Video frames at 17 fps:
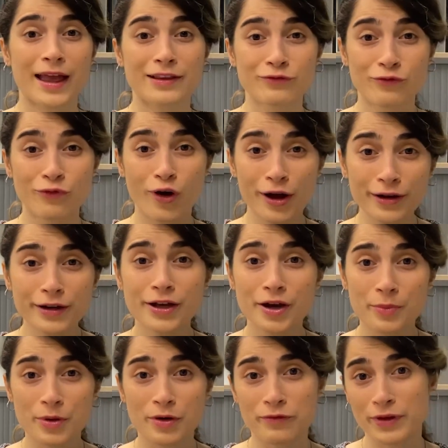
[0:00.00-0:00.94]
and 1
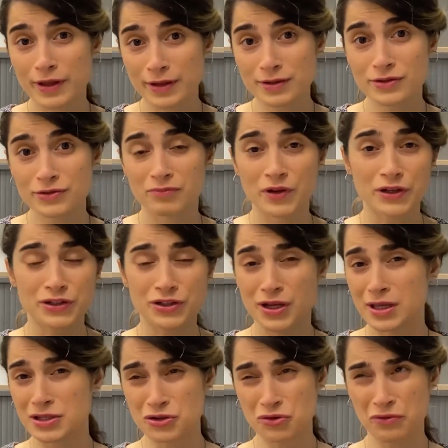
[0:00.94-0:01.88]
cup of it
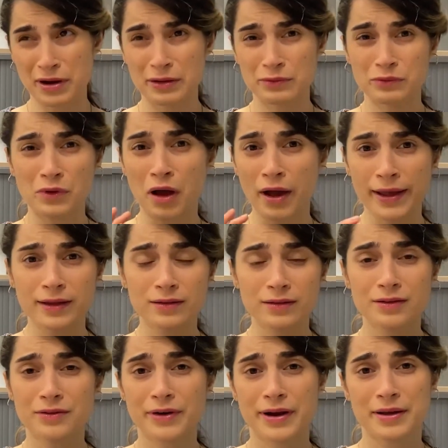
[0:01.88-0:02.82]
contains around
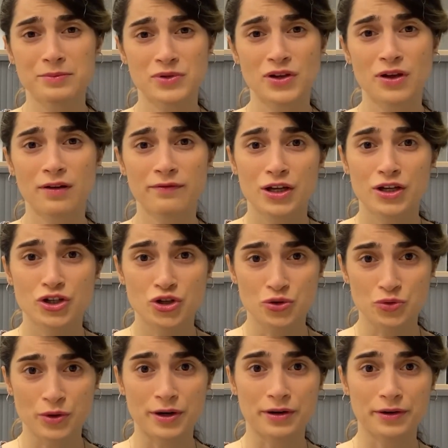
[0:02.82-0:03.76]
9 grams of
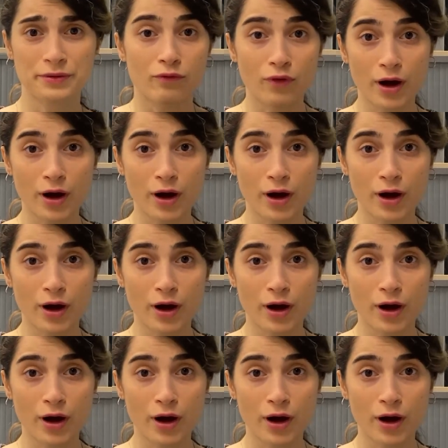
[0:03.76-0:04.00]
sugar.